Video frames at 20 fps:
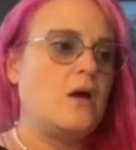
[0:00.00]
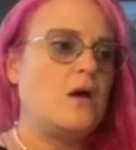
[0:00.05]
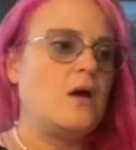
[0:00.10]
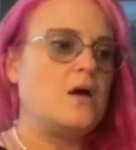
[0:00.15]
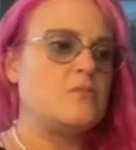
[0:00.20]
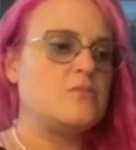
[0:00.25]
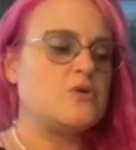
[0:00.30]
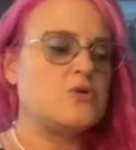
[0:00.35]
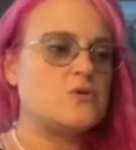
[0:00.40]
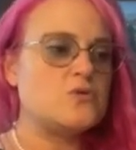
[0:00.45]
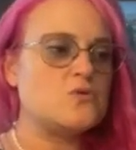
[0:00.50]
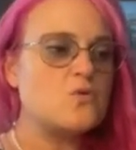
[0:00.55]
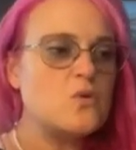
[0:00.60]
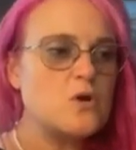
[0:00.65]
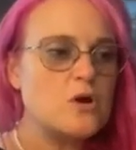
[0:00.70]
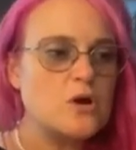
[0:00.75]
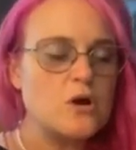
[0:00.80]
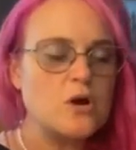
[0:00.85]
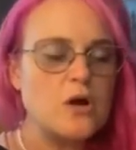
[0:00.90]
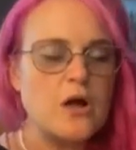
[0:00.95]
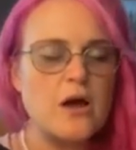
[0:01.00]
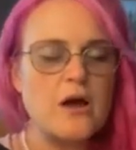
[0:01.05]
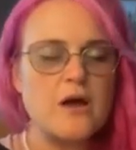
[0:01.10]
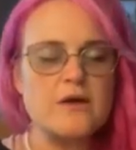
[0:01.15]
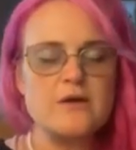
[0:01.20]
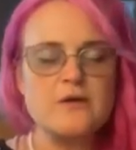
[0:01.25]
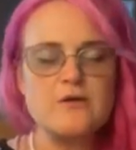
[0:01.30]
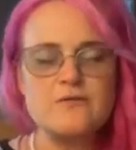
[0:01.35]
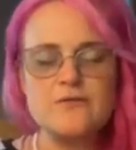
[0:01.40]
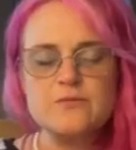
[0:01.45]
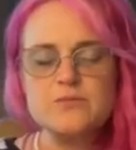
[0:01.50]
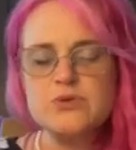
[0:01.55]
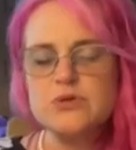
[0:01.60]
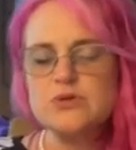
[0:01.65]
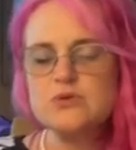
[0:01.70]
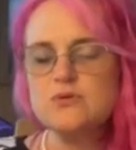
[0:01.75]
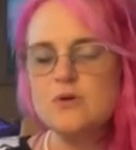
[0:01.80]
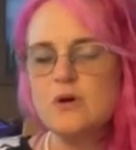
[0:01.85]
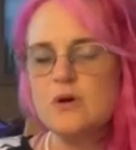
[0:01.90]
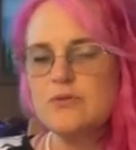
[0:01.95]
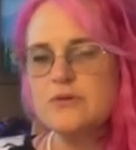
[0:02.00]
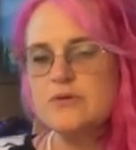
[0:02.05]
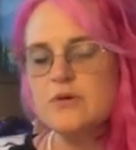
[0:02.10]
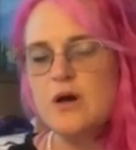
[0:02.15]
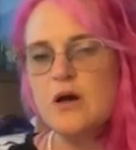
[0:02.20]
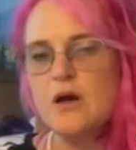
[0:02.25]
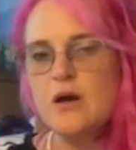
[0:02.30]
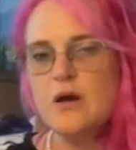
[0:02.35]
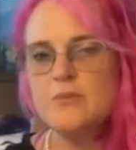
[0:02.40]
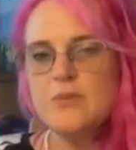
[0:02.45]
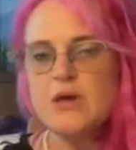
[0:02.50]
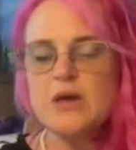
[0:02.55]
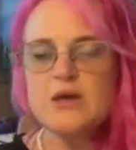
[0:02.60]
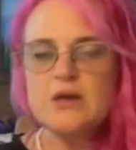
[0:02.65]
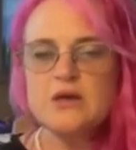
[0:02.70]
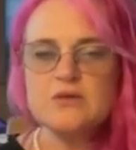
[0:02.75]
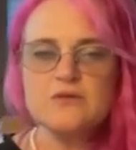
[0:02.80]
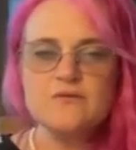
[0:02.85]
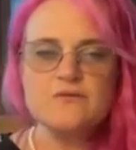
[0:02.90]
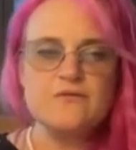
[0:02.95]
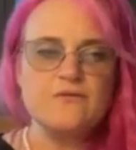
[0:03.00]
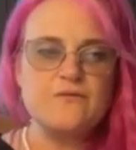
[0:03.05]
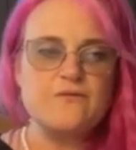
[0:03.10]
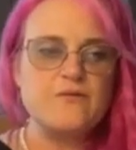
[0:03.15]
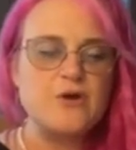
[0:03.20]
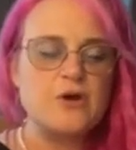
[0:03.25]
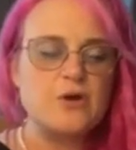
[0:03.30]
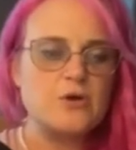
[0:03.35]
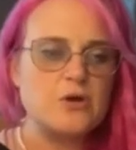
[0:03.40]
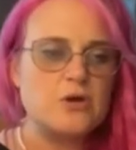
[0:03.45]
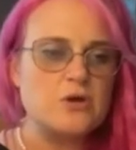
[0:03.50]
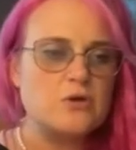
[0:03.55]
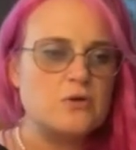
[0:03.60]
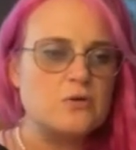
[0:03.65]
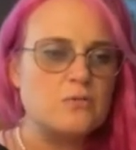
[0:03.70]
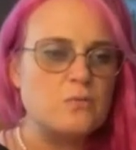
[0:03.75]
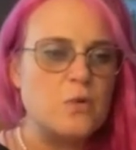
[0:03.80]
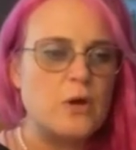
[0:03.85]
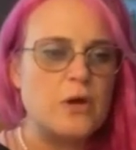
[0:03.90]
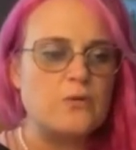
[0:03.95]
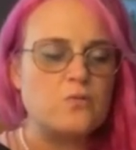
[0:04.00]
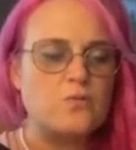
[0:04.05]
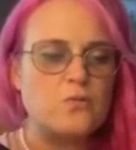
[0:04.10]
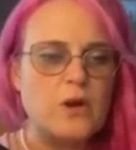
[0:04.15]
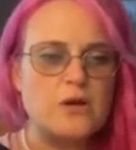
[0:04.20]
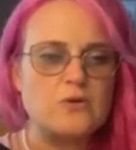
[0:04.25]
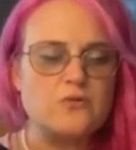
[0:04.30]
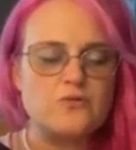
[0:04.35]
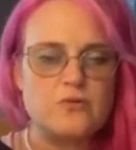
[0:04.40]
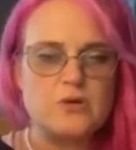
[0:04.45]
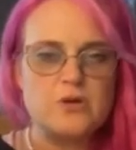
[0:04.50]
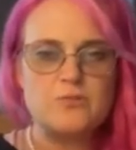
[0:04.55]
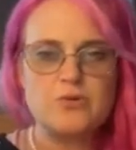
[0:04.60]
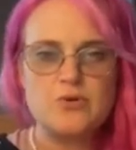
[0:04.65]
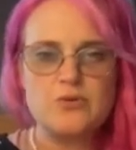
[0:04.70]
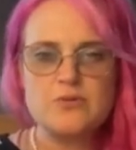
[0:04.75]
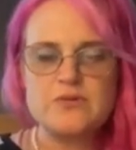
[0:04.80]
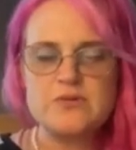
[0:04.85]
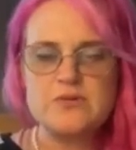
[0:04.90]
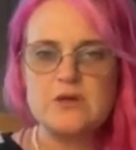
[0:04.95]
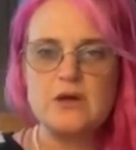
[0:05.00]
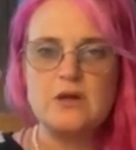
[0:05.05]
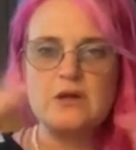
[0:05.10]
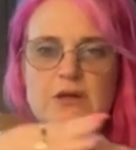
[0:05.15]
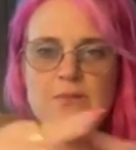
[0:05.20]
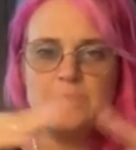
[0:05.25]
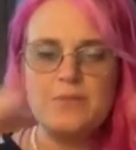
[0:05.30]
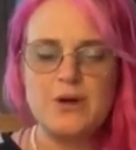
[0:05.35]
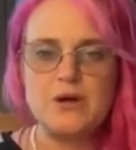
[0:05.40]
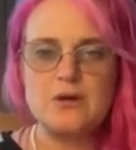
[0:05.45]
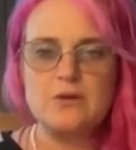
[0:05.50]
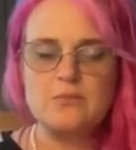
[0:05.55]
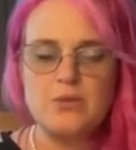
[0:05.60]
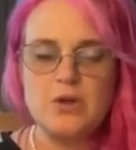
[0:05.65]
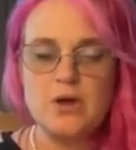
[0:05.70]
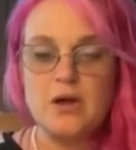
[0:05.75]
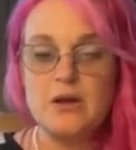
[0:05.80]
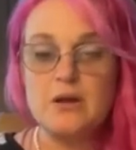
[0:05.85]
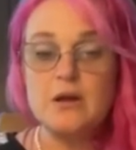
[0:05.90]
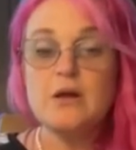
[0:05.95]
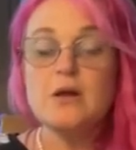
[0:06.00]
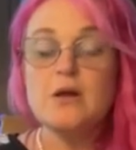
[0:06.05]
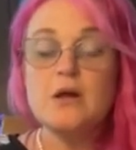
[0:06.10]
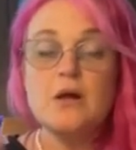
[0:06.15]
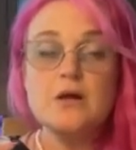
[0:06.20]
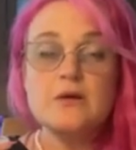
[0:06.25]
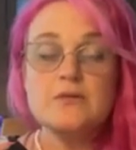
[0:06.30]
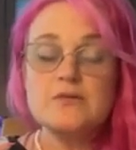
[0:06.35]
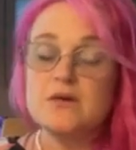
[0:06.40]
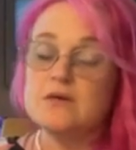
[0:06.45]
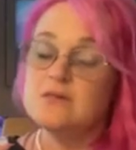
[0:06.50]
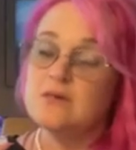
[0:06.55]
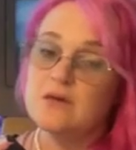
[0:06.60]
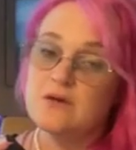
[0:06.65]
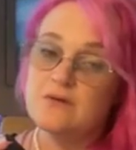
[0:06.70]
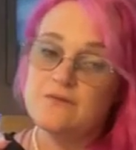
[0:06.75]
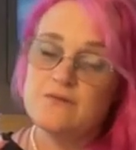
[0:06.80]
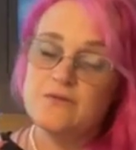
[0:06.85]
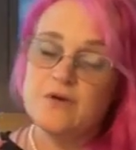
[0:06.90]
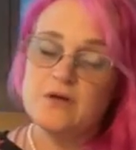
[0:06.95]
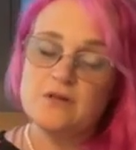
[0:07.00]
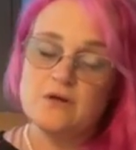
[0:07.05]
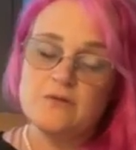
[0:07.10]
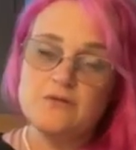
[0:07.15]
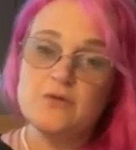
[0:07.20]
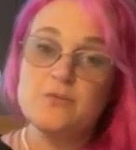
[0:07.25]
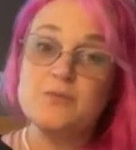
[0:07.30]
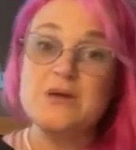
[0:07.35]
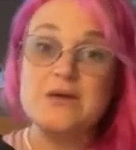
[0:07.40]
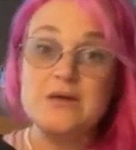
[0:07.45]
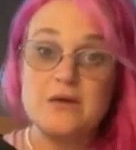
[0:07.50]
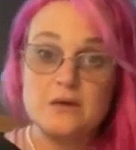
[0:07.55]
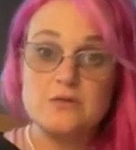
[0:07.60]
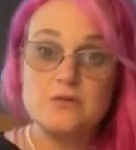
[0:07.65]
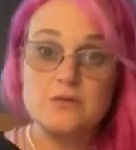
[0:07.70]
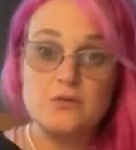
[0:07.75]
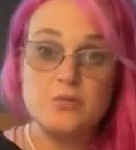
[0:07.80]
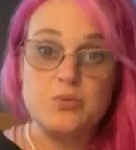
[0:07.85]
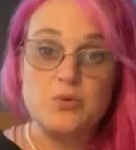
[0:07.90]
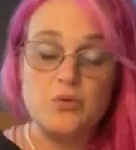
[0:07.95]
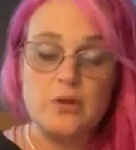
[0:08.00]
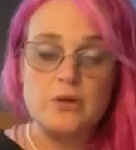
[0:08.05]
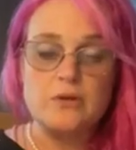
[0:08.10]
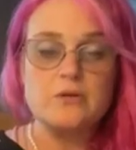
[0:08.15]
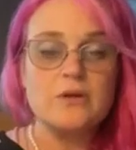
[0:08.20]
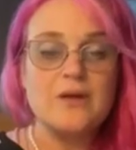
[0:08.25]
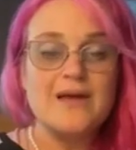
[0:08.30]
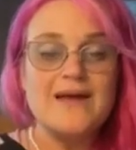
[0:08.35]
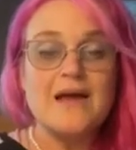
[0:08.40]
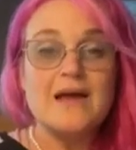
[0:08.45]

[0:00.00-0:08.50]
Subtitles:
I'm a squirrel. I hear from Stu all the time. He's a very red-green personality. Bottom line, he's like, Tiff, I love you, but get to the point.